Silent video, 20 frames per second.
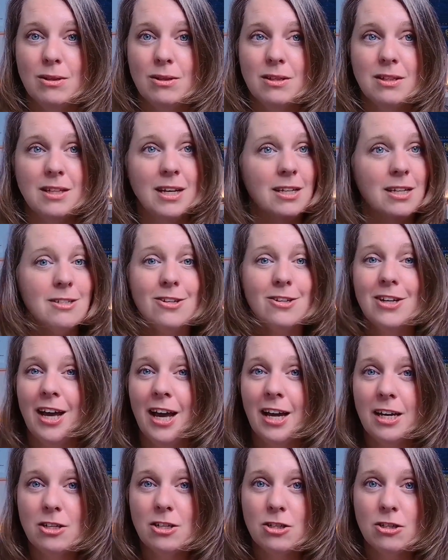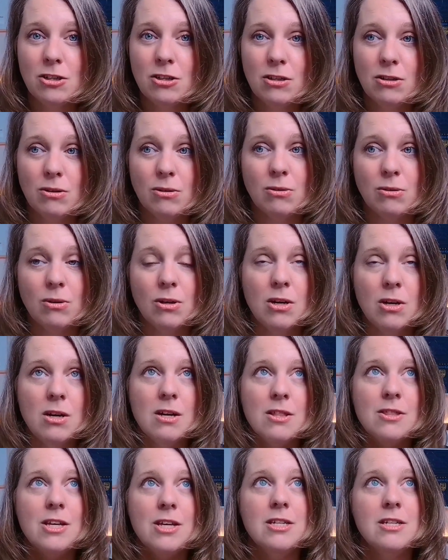That's okay too.
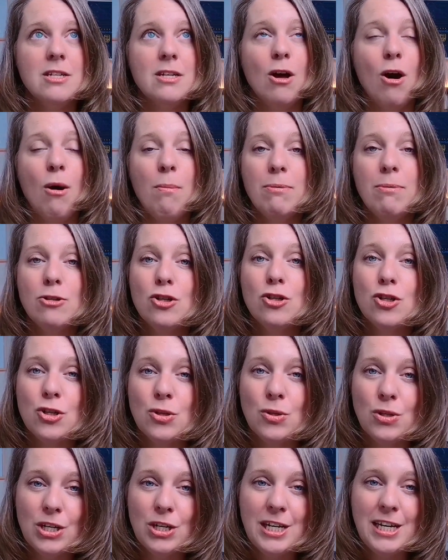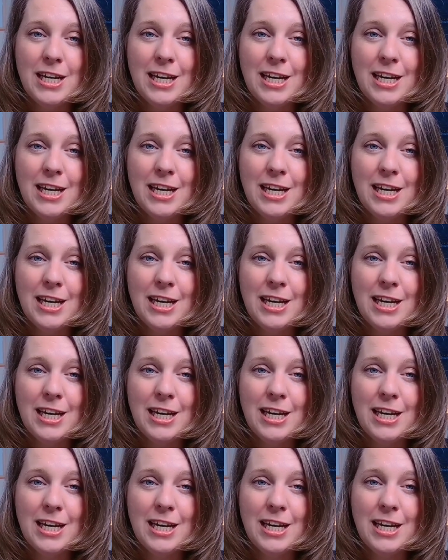There's an opportunity